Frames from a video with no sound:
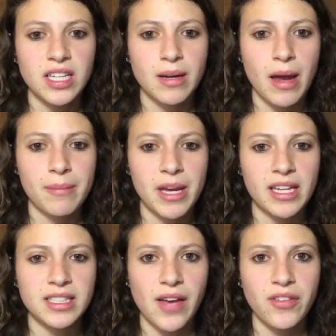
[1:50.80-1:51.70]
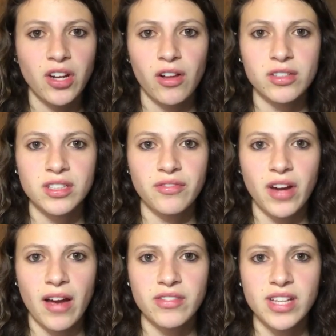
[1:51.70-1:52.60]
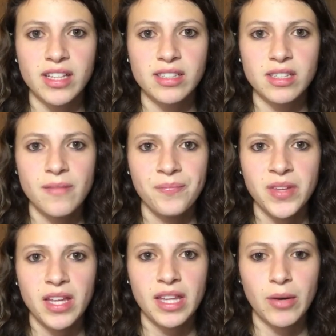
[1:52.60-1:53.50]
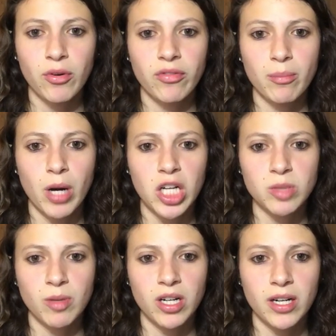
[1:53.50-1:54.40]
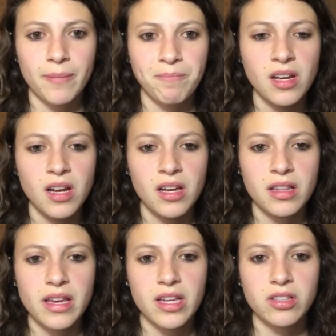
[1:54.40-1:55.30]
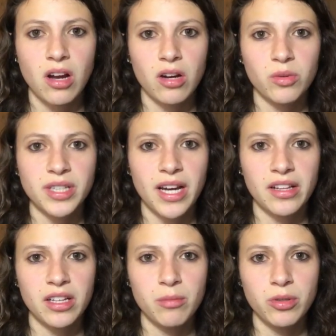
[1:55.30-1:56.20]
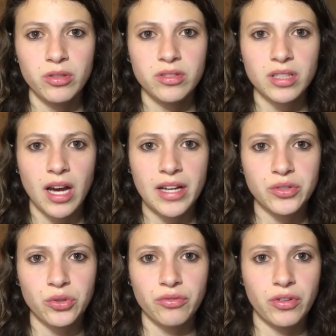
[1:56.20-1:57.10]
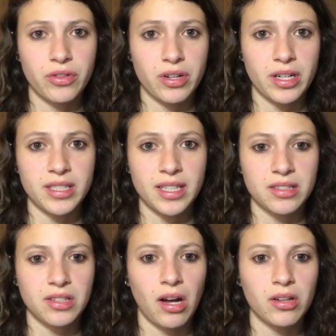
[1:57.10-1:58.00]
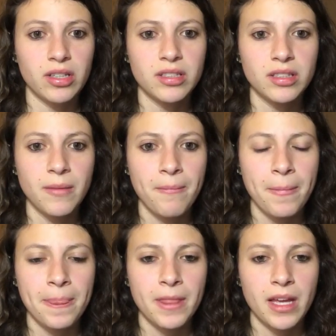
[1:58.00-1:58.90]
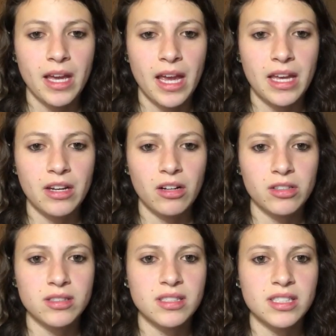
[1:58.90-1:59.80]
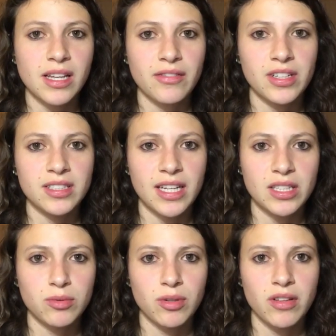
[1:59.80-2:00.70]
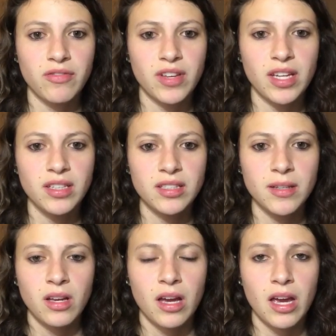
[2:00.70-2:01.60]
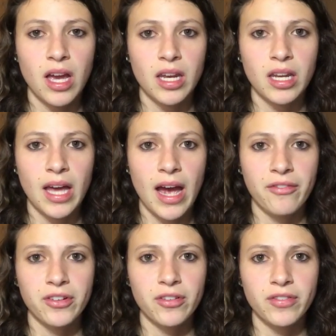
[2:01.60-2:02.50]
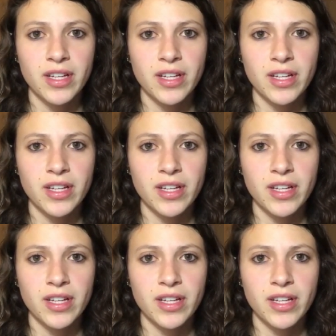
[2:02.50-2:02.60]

I made $7.05, and they were from Poshmark. These Aquatalia boots I sold for $36. $8.70 were the fees, and after